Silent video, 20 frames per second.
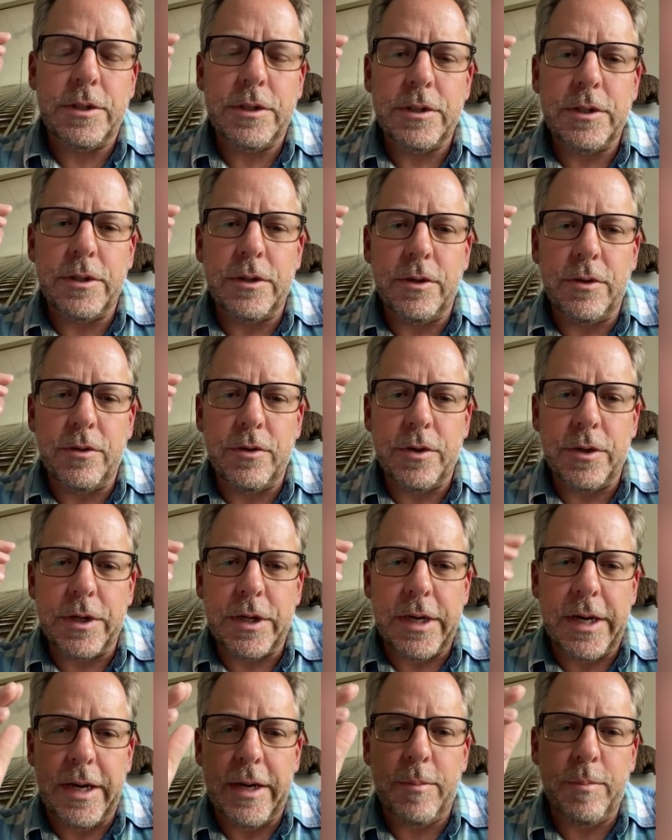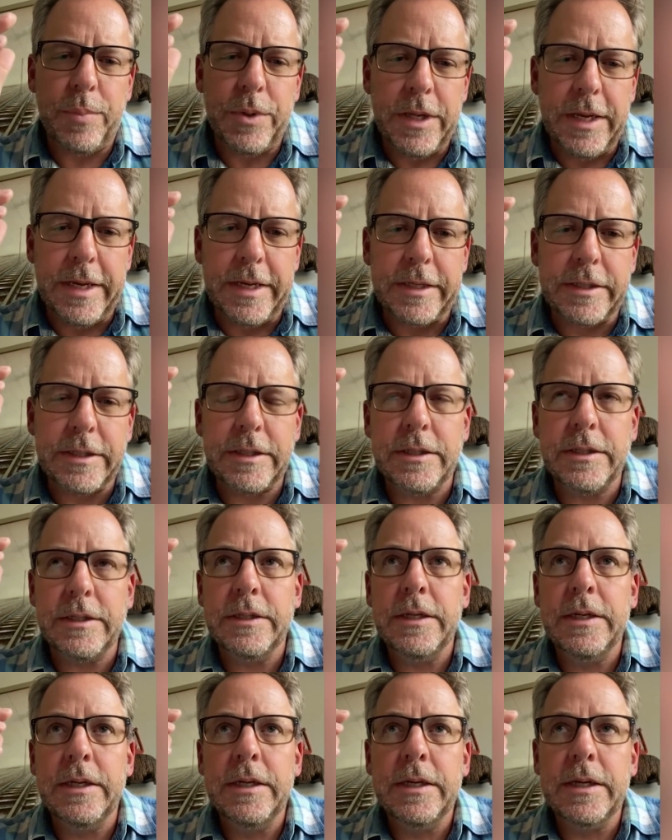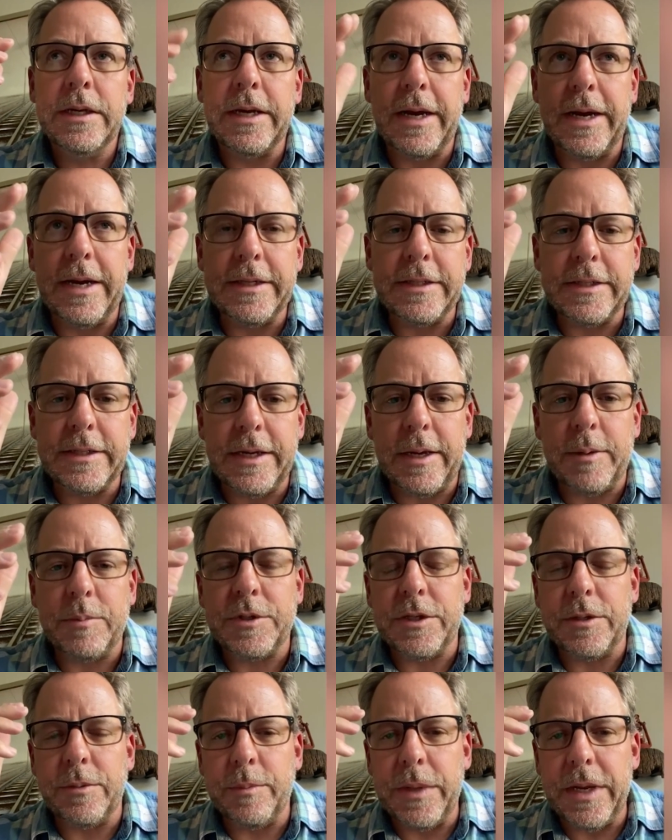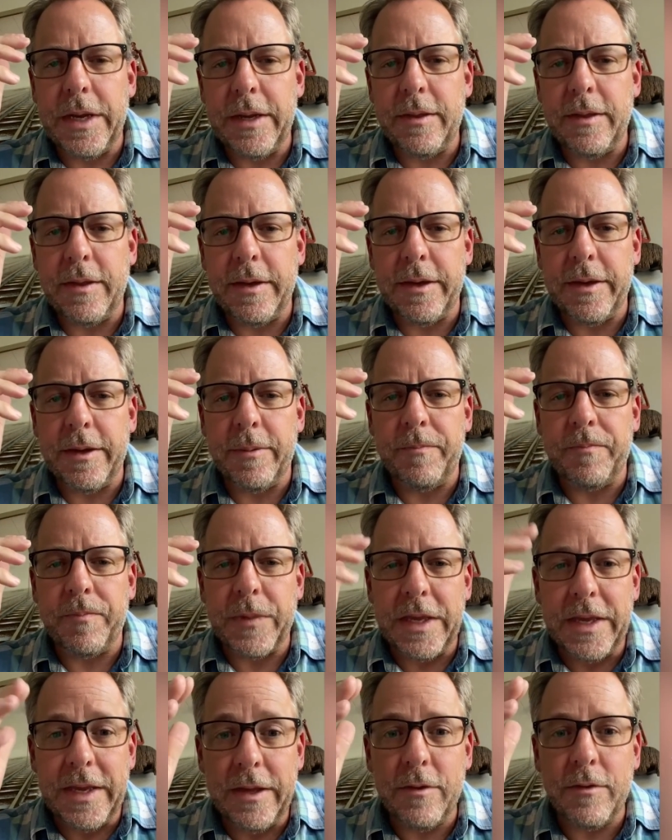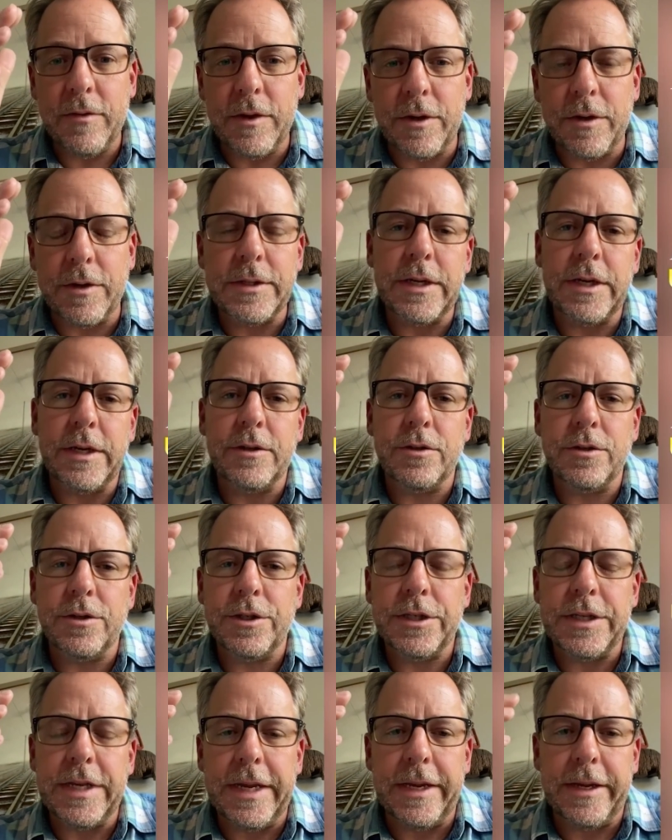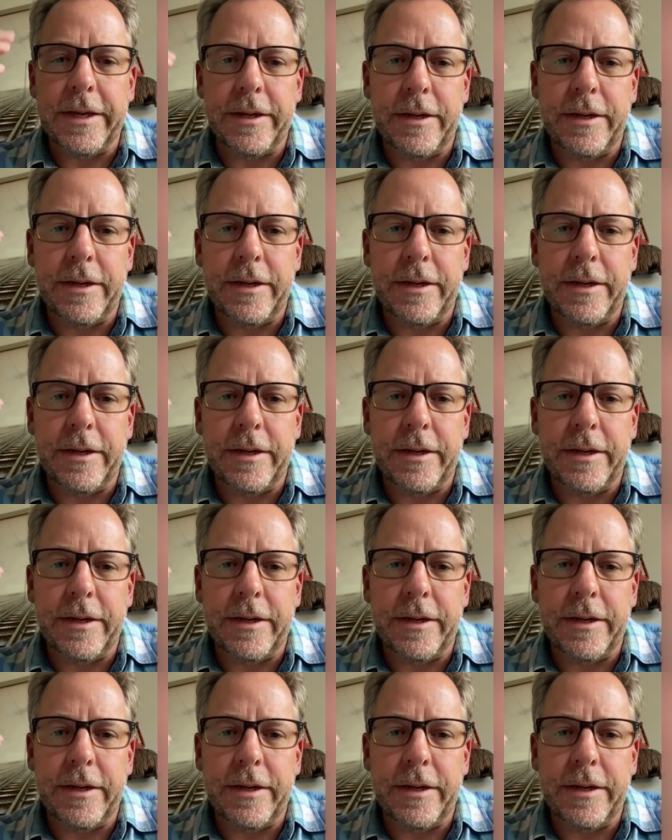You took complex concepts and made them easier to understand.